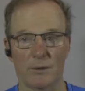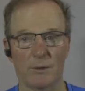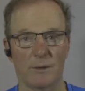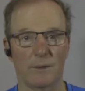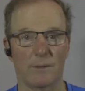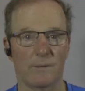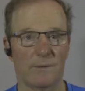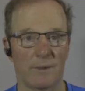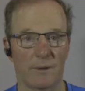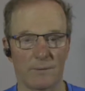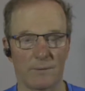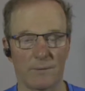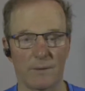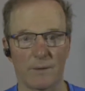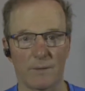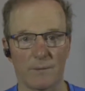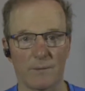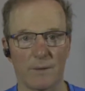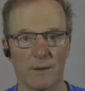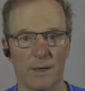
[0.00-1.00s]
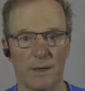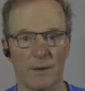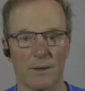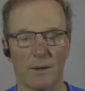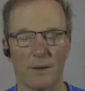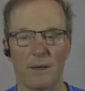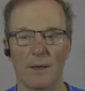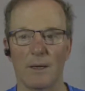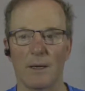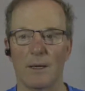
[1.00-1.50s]
and defend for the
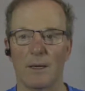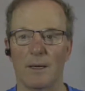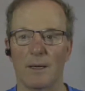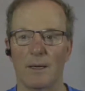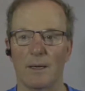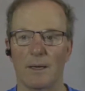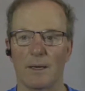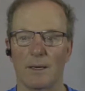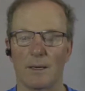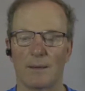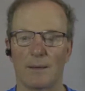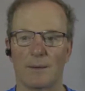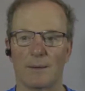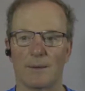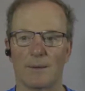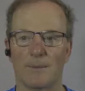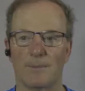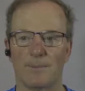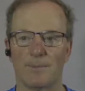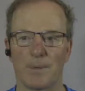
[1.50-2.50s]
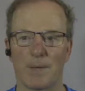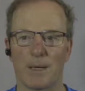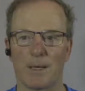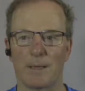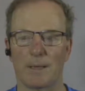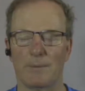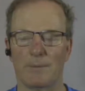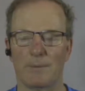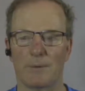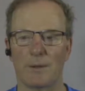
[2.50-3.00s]
faith. And I
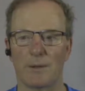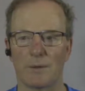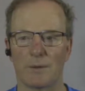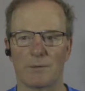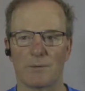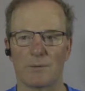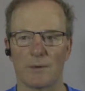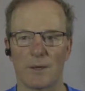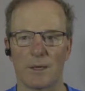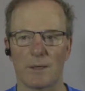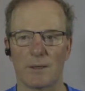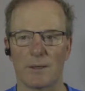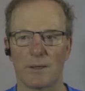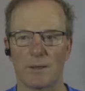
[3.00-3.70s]
loved his phrase.